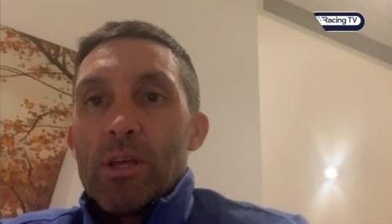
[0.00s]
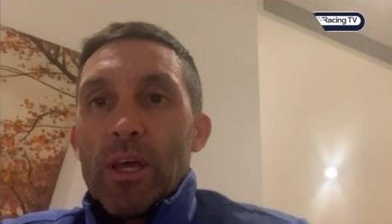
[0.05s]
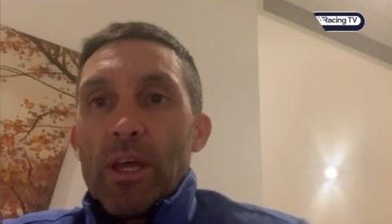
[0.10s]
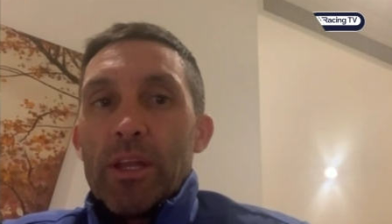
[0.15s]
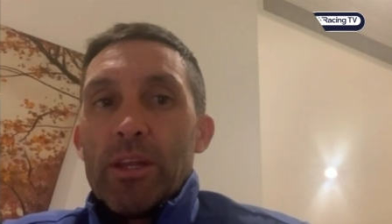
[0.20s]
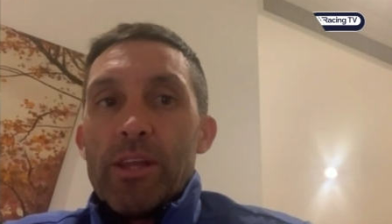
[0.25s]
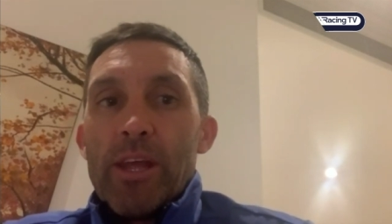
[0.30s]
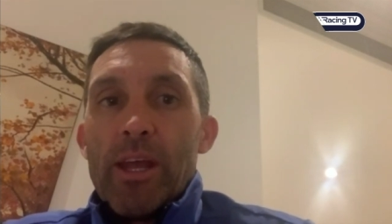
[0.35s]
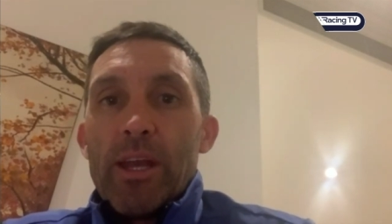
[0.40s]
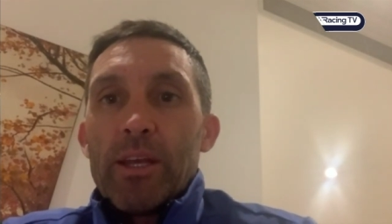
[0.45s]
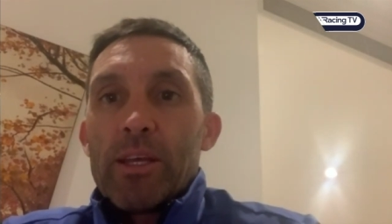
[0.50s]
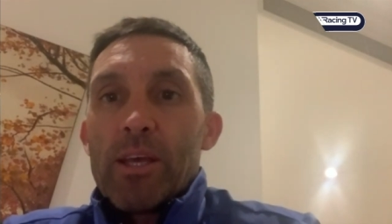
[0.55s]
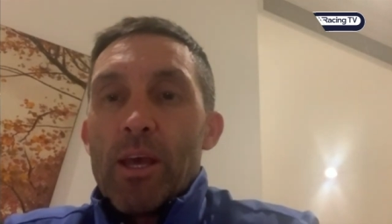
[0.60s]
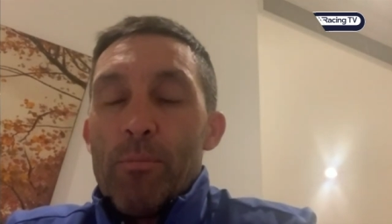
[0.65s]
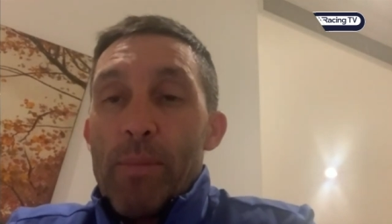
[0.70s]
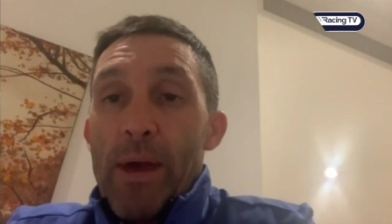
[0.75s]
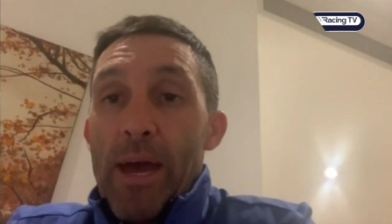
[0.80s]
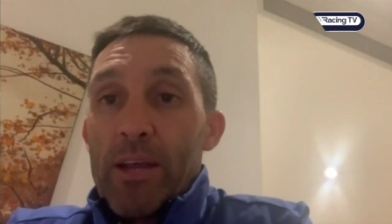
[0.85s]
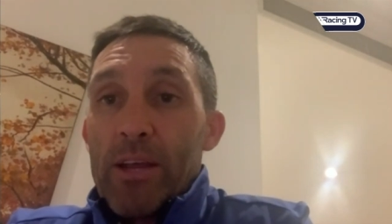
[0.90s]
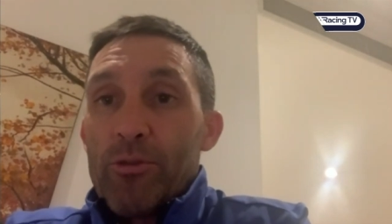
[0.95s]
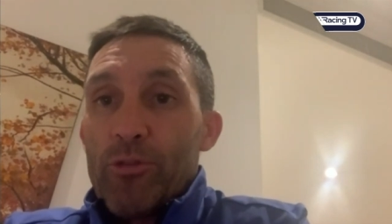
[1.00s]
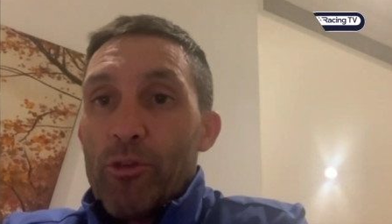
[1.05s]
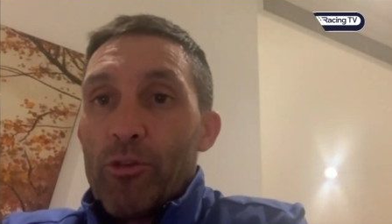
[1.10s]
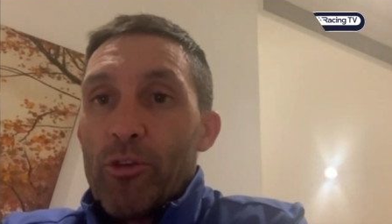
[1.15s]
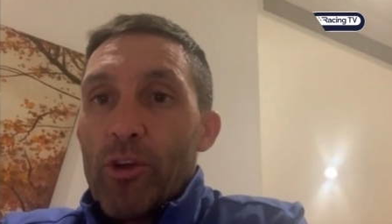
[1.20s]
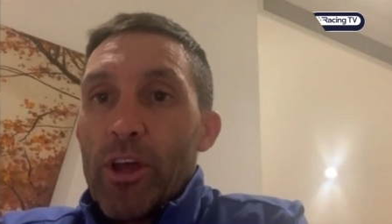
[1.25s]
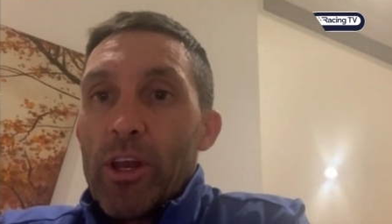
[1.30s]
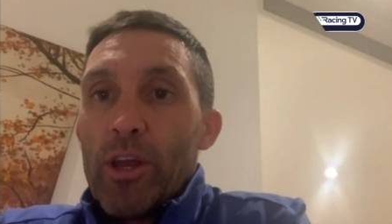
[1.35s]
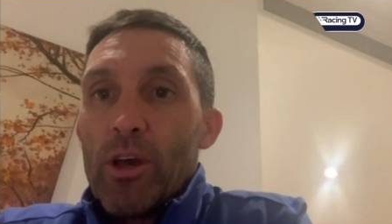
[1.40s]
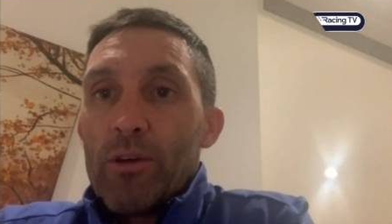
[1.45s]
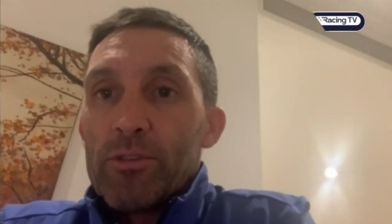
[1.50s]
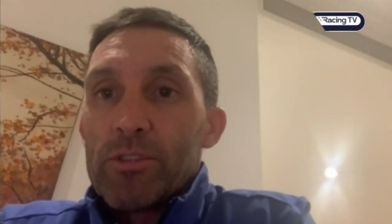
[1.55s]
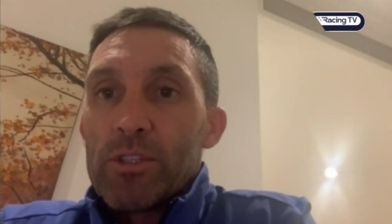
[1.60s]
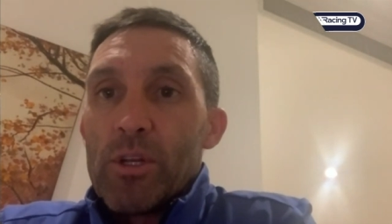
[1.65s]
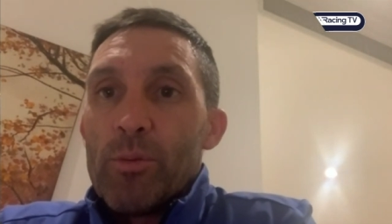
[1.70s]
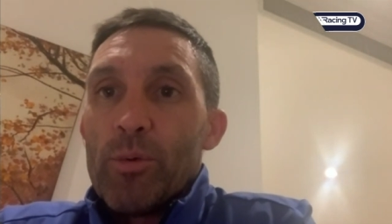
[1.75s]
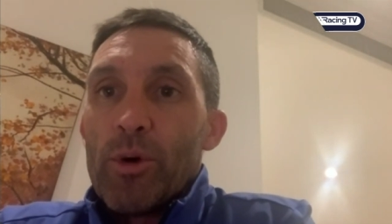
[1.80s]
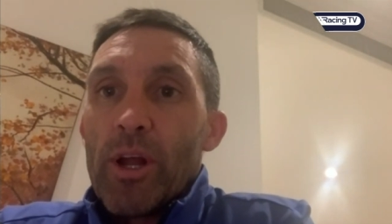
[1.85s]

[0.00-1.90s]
and then came back for Friday, obviously.